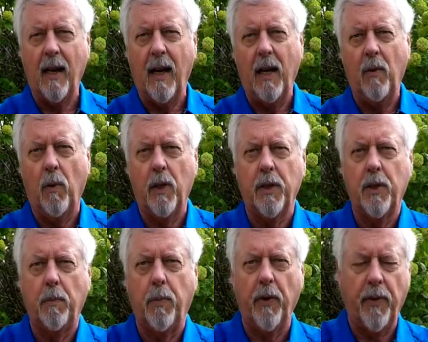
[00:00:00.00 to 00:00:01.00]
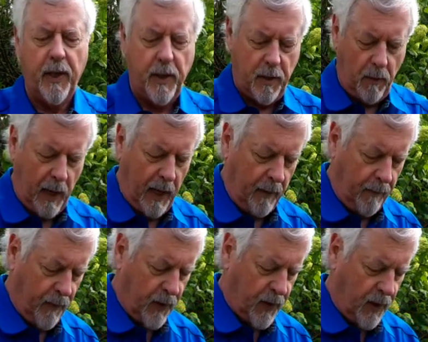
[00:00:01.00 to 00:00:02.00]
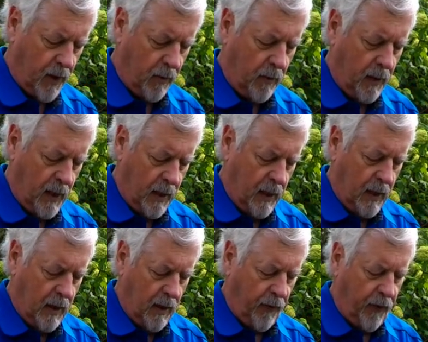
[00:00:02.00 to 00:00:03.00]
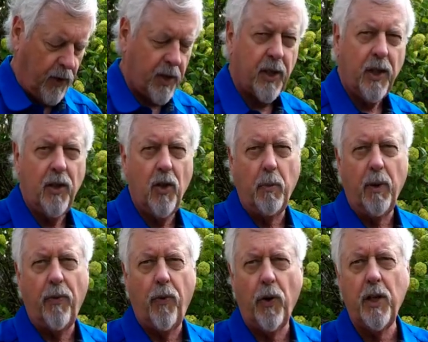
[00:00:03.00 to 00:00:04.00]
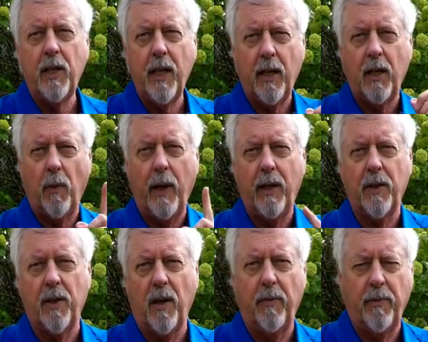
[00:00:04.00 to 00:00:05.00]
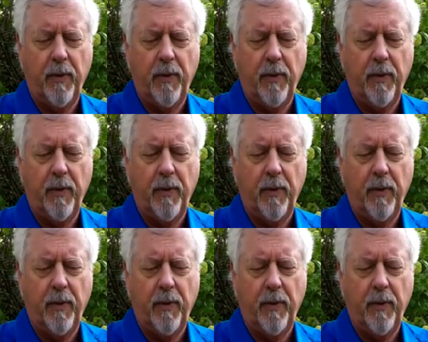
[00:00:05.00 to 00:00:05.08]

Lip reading: I want to put things away. So the first thing you do before you take your waders off